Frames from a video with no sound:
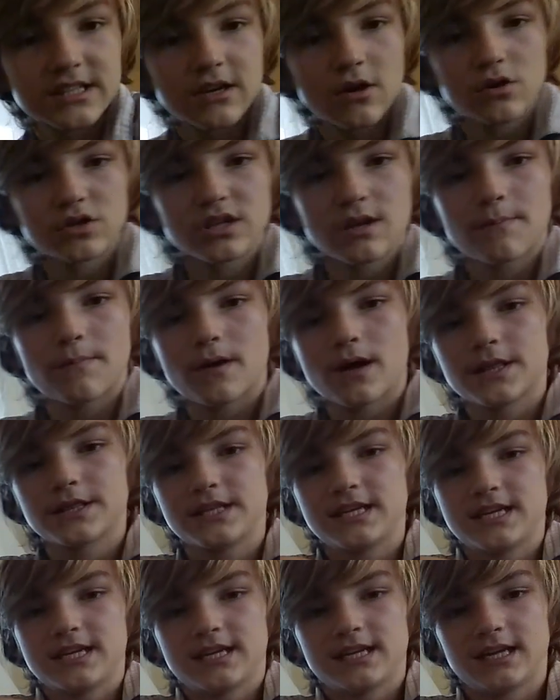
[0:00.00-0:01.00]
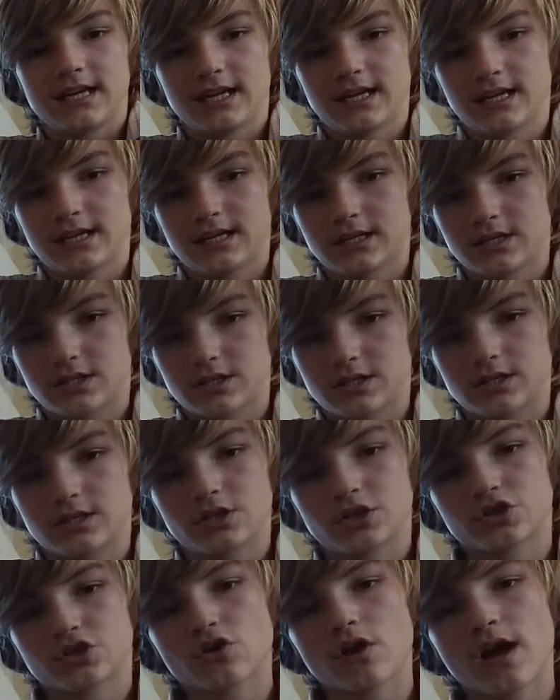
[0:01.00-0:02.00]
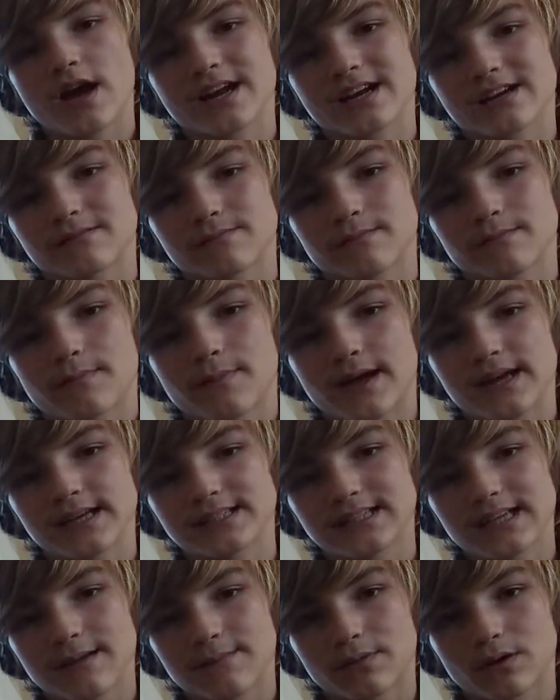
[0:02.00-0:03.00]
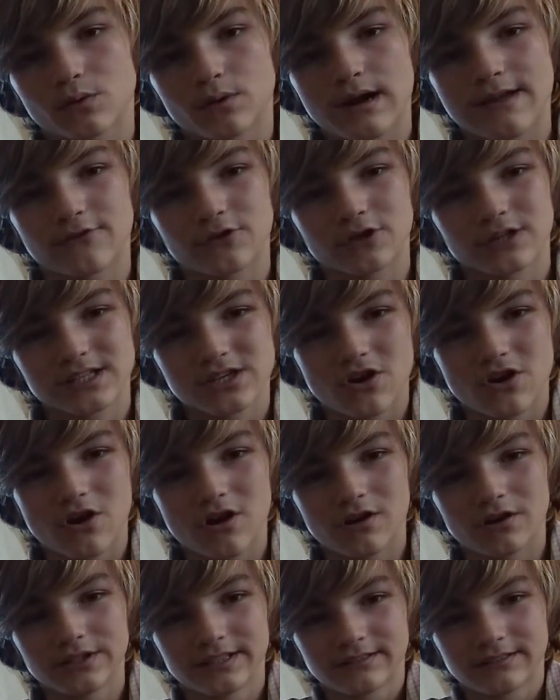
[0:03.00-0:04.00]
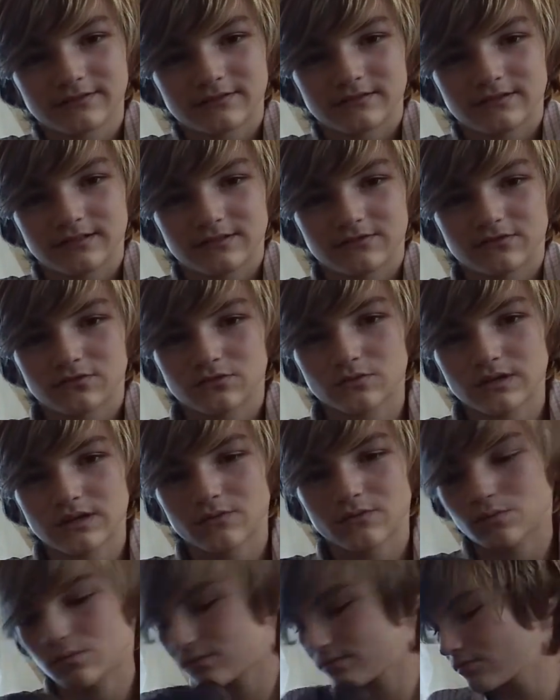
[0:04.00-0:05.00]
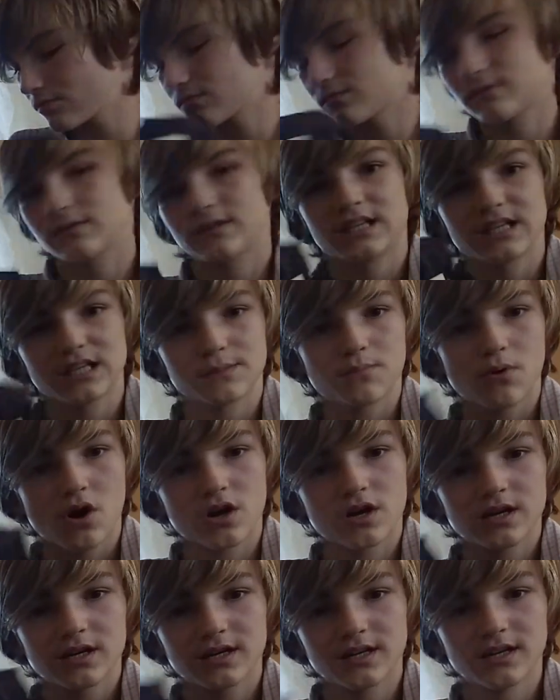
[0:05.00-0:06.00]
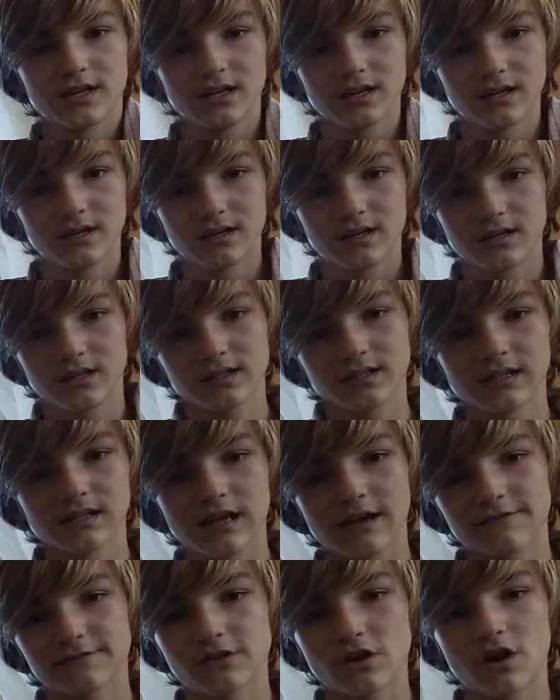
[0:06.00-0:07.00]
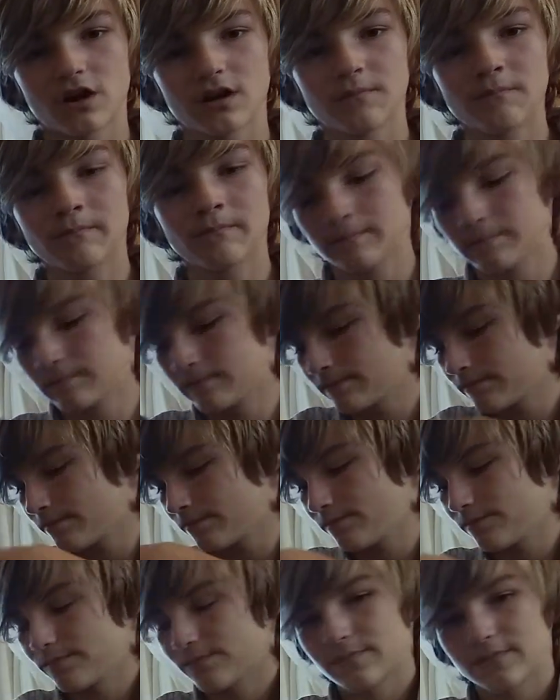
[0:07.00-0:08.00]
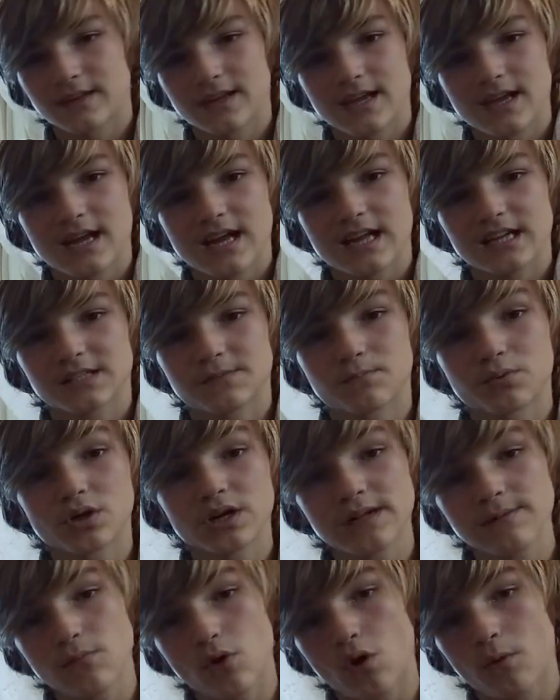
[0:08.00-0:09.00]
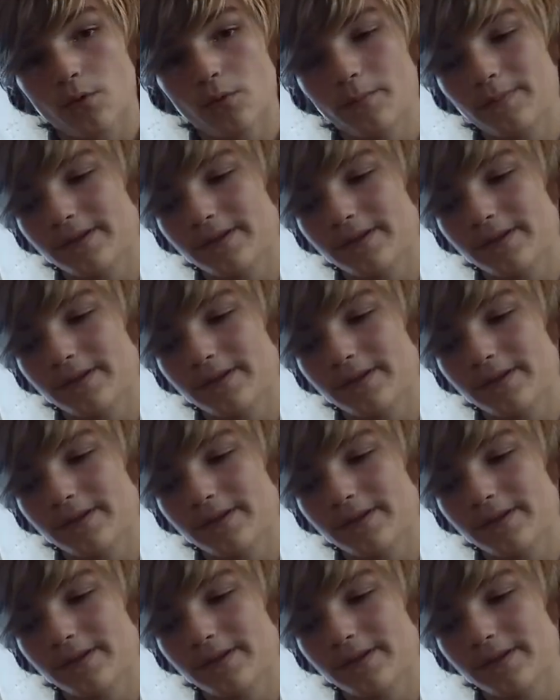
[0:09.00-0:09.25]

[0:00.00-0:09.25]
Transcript: goes up on the tri-bicep or whatever it's called. This part, the left arm. It's pretty mobile